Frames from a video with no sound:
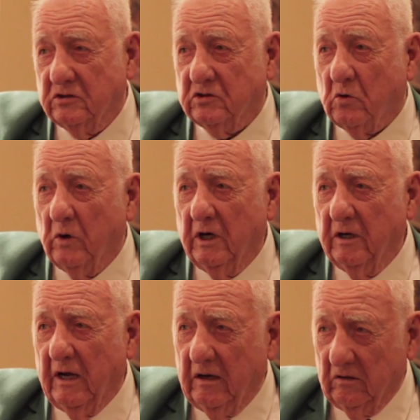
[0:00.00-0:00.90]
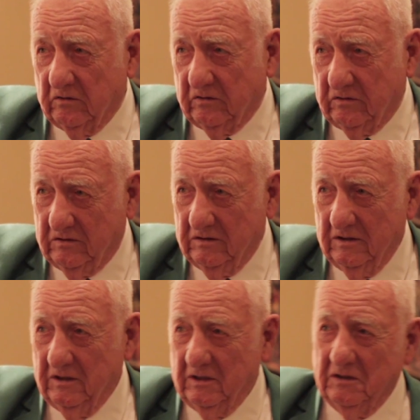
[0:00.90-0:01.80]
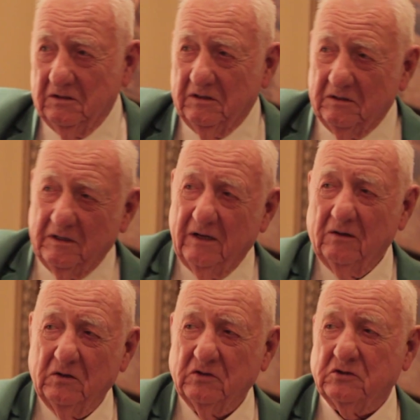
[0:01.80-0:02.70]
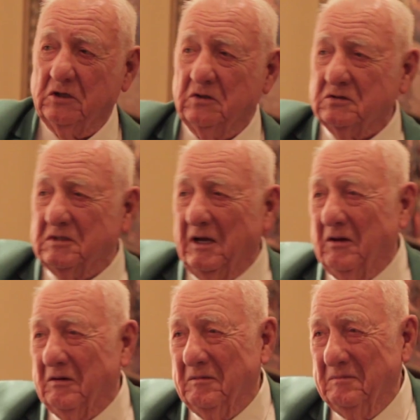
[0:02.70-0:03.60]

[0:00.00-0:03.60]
square nails to nail those shingles down.